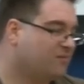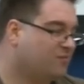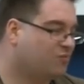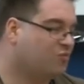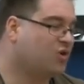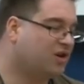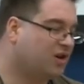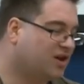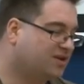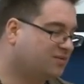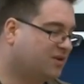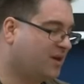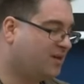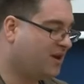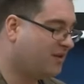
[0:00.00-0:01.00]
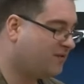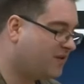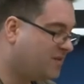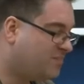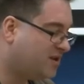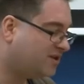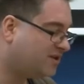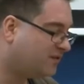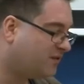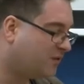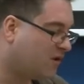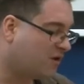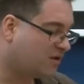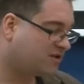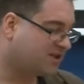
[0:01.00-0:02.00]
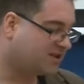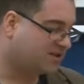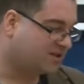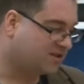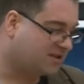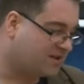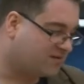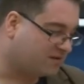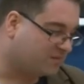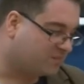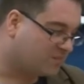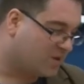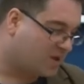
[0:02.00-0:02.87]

One last one, I think. Philippians 4, 6 and 7.